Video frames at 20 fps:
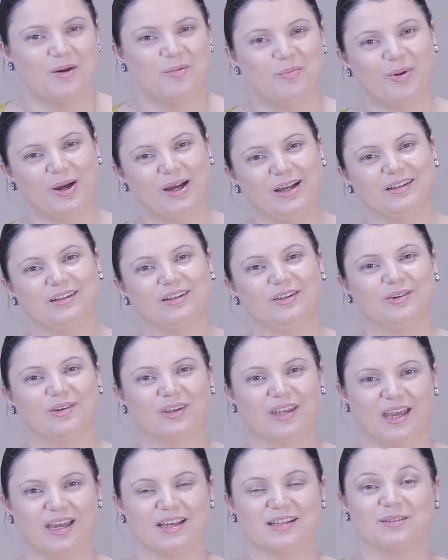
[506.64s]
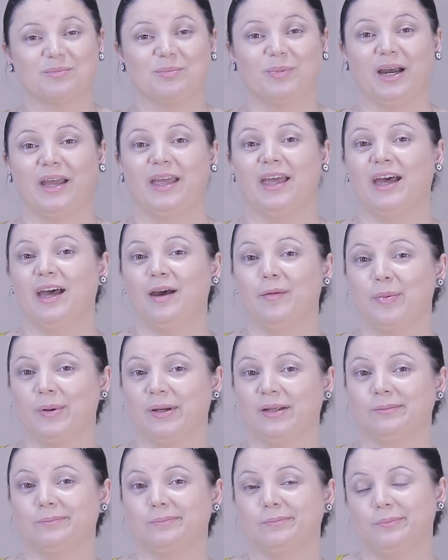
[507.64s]
But you guess might
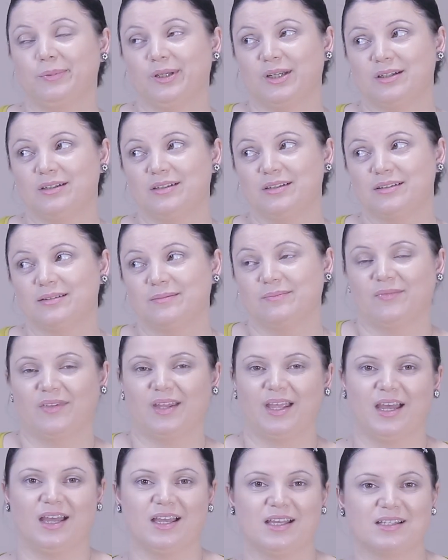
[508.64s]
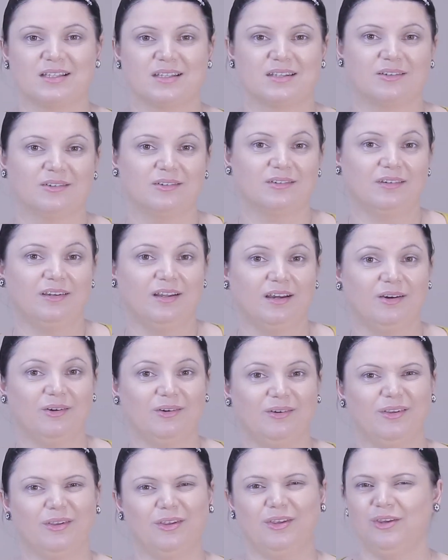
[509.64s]
happen because, as you know,
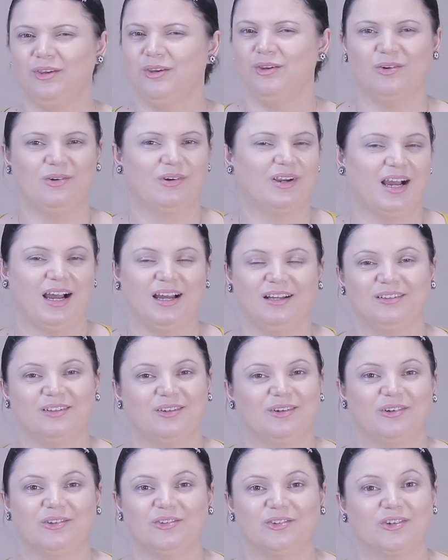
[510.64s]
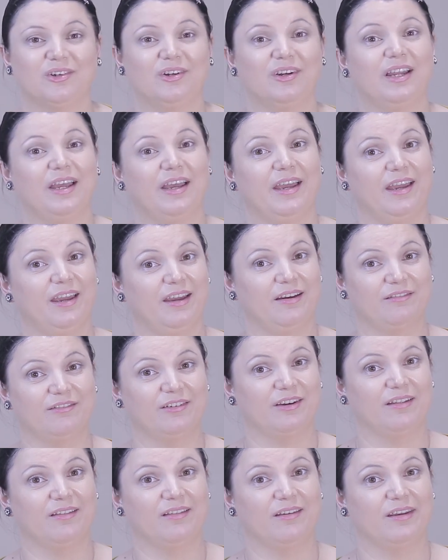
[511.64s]
you can't control
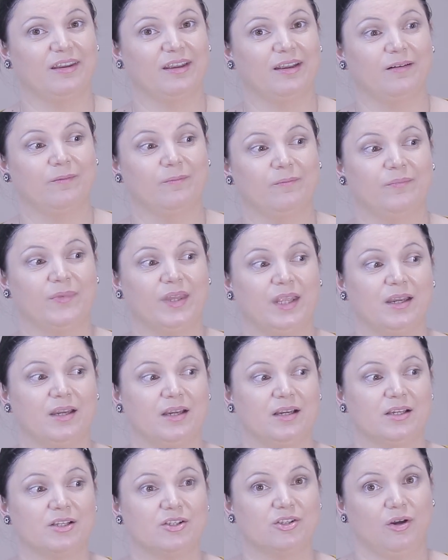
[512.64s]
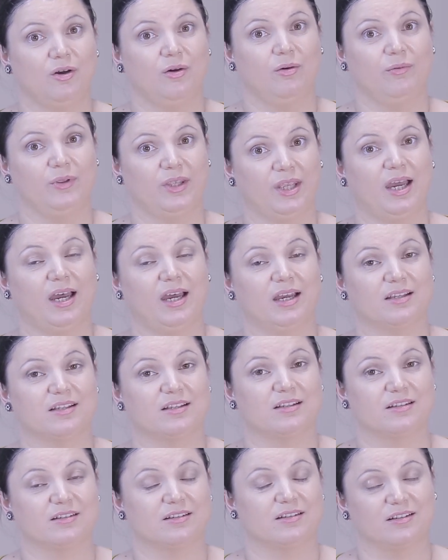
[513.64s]
everything. So
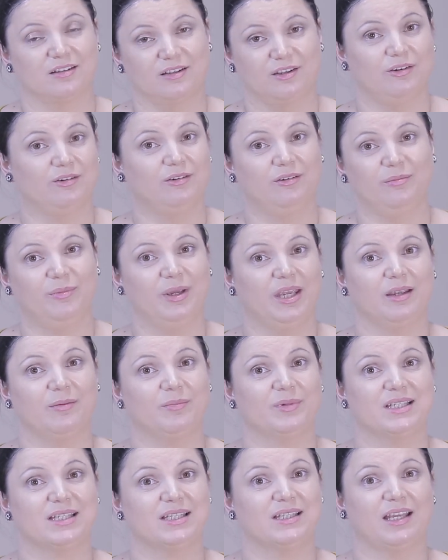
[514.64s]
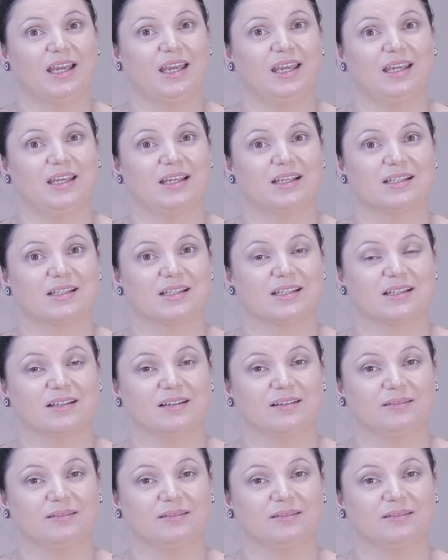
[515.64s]
yes, you'll make mistakes.